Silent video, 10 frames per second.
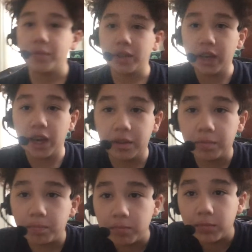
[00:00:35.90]
Yeah.
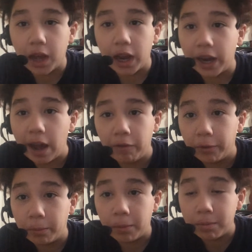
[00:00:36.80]
I
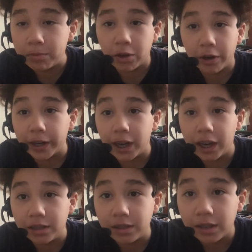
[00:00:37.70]
haven't. I'm sorry,
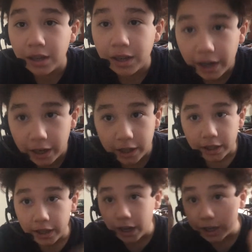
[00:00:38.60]
guys. And
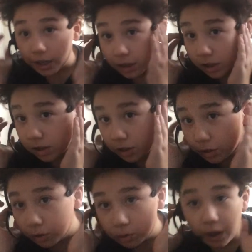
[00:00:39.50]
yeah, I got this
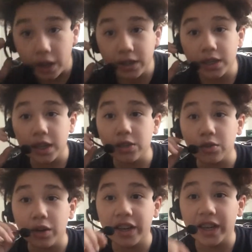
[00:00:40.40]
new headset,
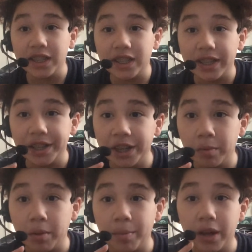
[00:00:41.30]
so now you guys can hear
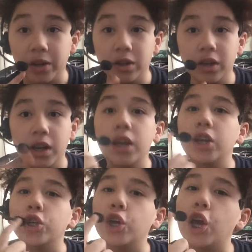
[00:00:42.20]
me better.
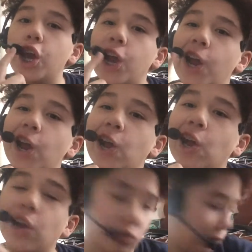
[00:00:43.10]
Yeah.